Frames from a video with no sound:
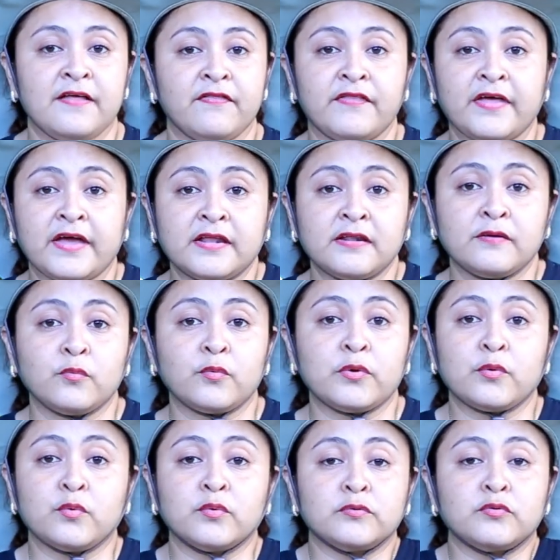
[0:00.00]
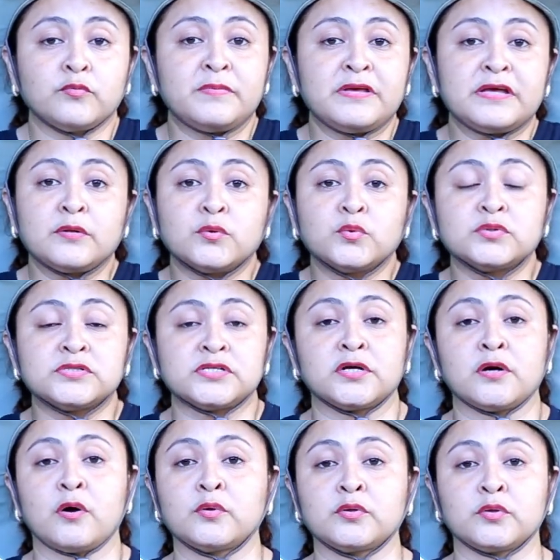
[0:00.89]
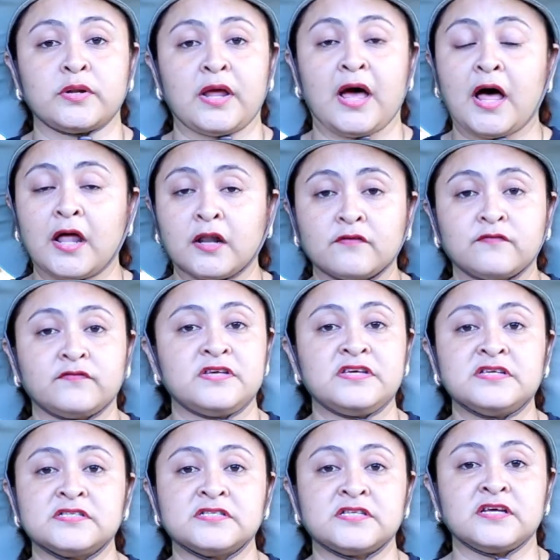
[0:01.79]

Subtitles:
then we would be losing out on all of these